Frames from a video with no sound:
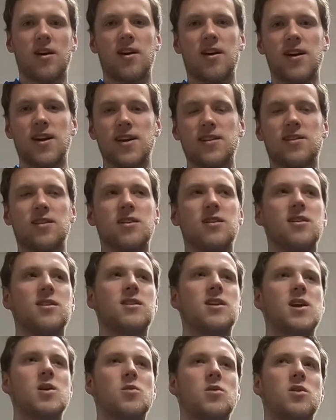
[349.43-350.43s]
And at the end of the
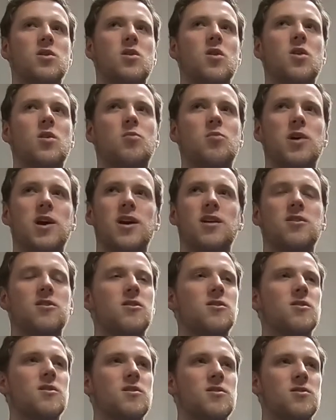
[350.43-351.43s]
day, when you go to bed,
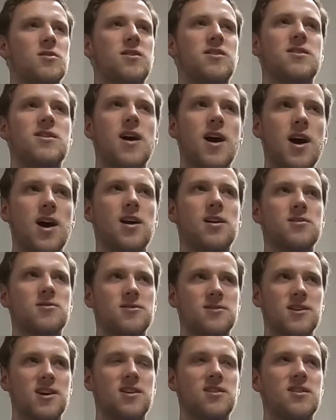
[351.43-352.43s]
you're shot, you're
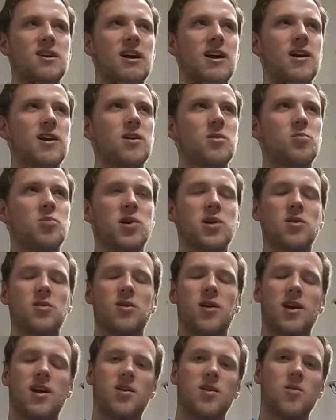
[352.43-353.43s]
dead tired, but you're
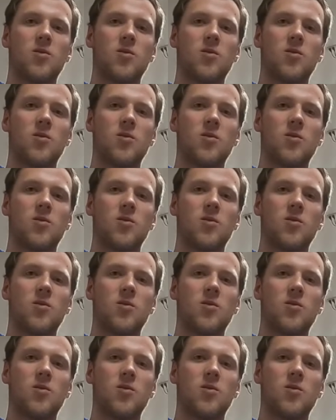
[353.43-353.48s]
like,